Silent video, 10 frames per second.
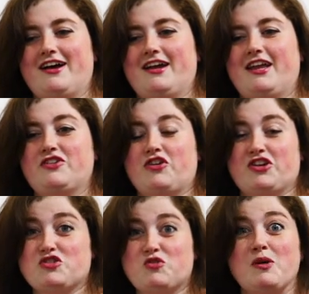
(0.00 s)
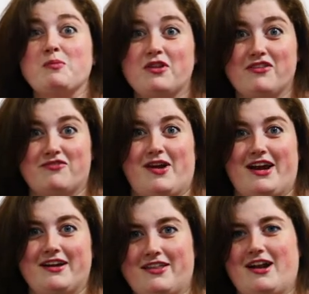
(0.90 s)
he took a scribble of
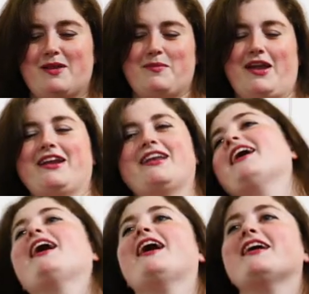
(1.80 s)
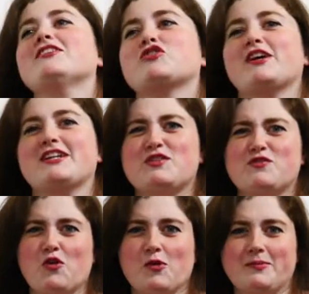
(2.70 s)
mine that I made and
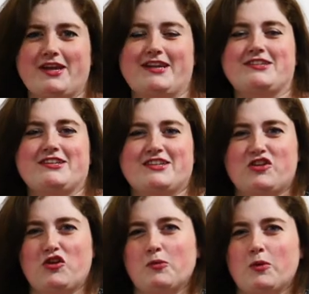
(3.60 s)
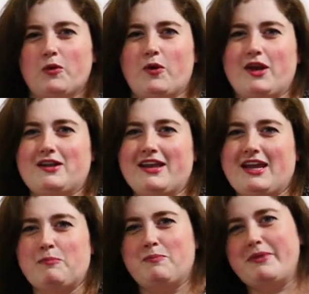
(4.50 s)
transformed it into this humanoid
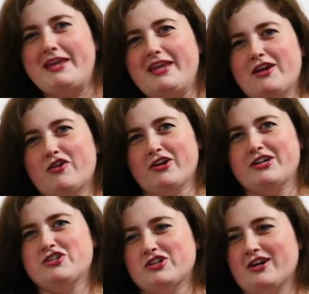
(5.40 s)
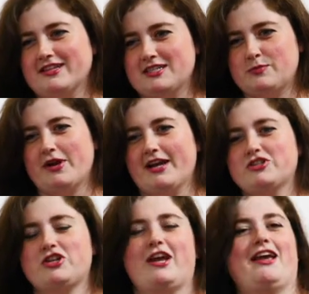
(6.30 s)
like bee creature on this
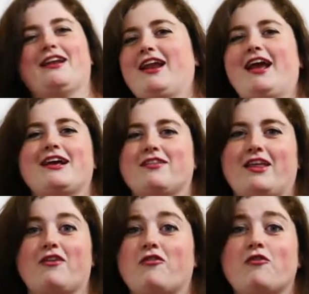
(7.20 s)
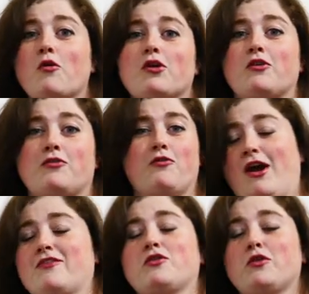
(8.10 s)
branch, and like 4 or
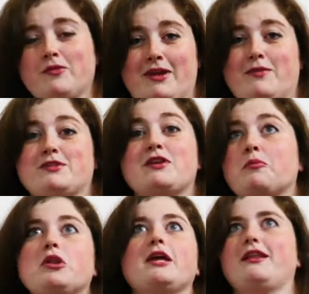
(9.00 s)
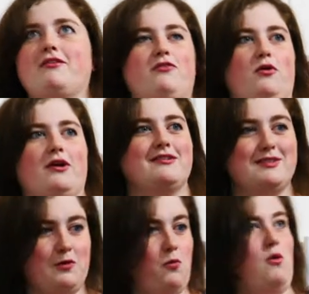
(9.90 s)
5 year old me was completely floored. I
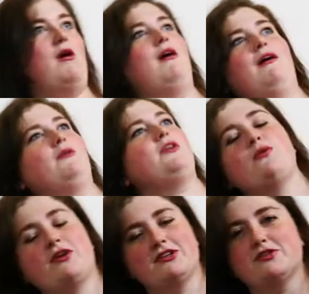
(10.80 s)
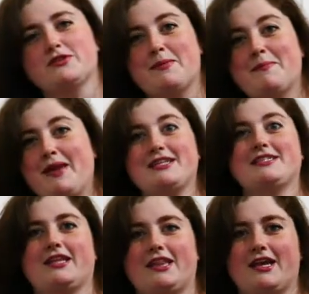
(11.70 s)
was like, whoa, you can do
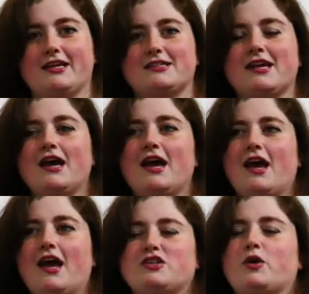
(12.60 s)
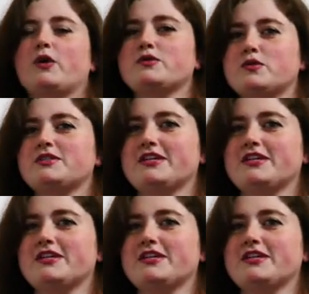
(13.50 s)
amazing things. So I was always